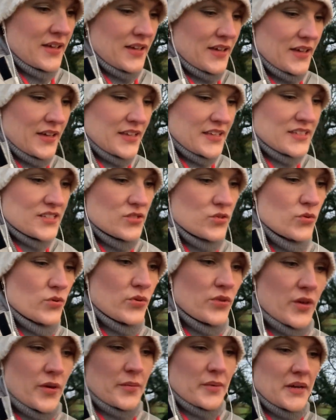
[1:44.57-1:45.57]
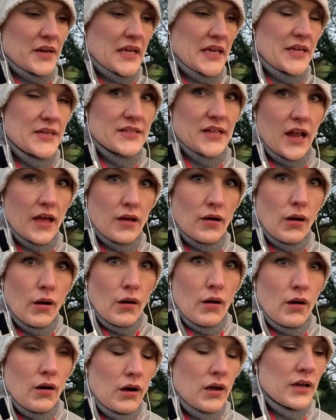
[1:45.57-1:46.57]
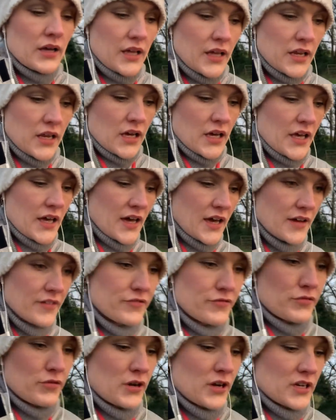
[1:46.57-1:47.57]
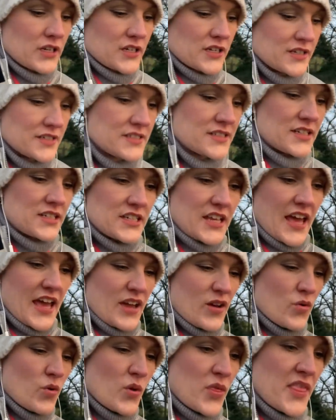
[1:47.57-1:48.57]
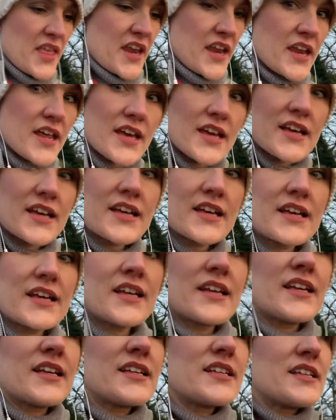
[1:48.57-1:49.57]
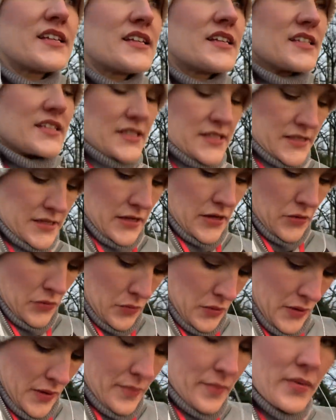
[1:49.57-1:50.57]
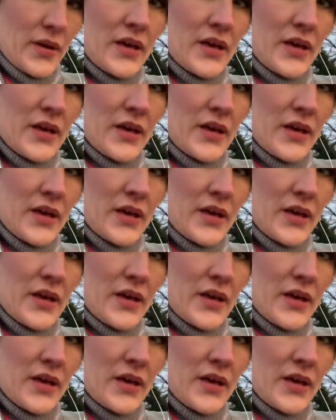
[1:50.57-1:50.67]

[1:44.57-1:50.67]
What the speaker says: he saw them and he's like, oh, can I have one? I said, yeah, go on then. So